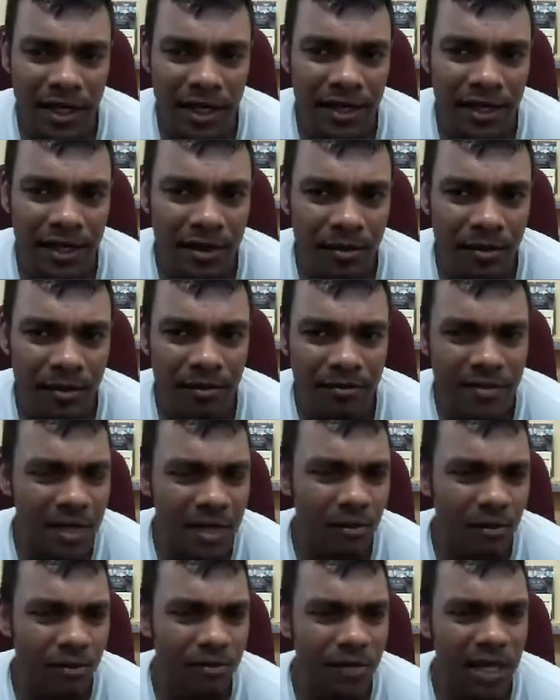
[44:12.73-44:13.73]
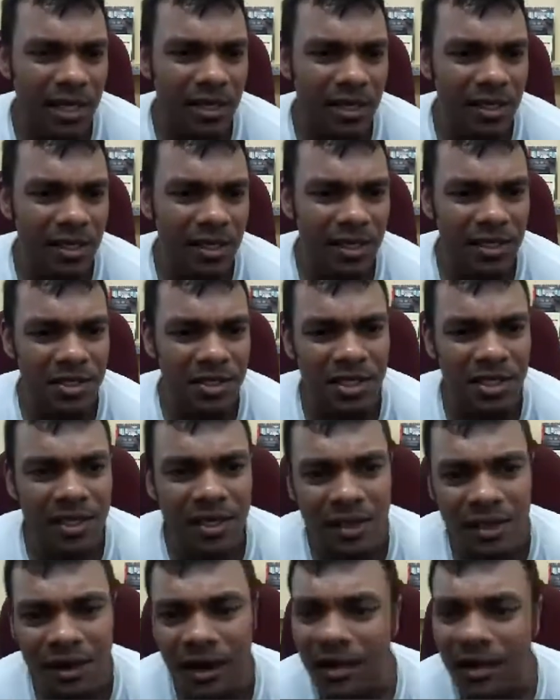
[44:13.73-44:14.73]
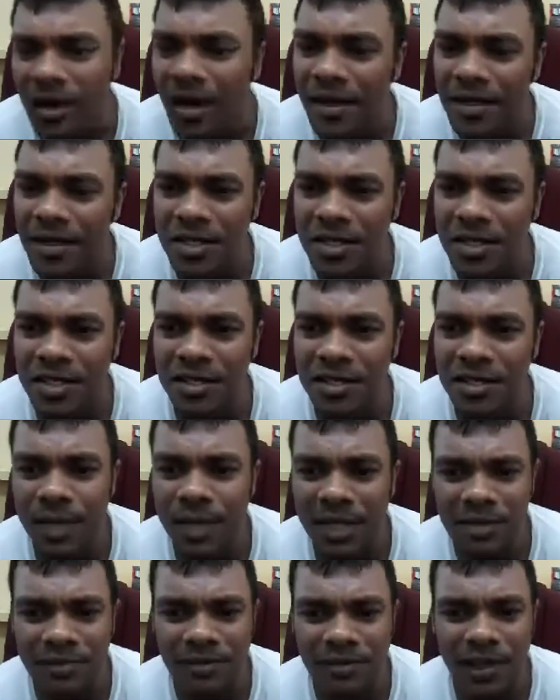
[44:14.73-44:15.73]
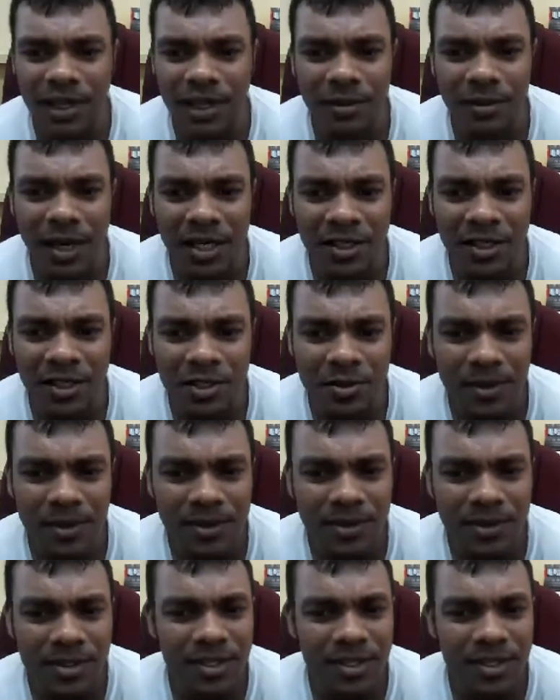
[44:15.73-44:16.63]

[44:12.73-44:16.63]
I've put up my Twitter handle. If you'd like to follow me, then that's fine.